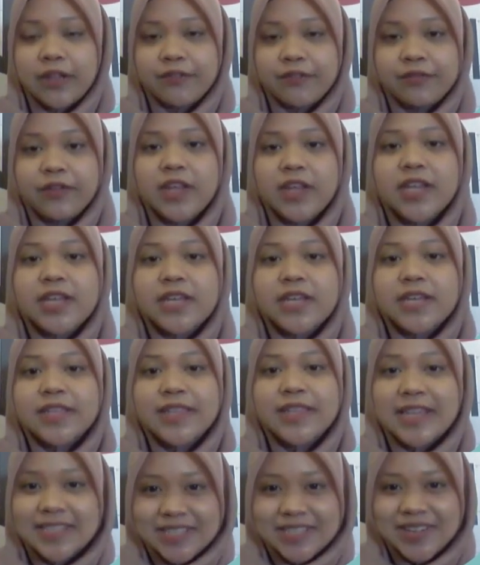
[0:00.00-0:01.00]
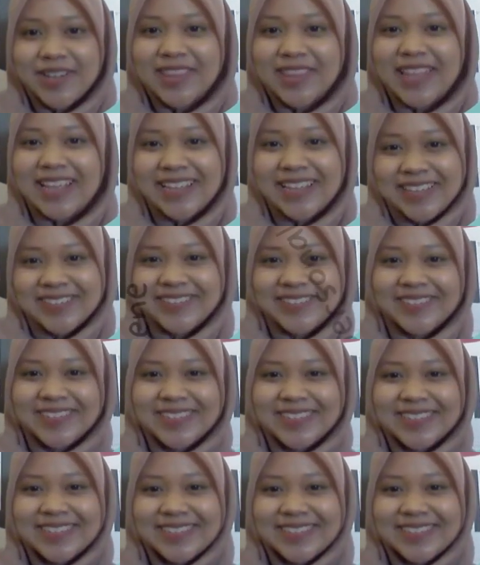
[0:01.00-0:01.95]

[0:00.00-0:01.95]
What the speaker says: life. That's all. Thank you.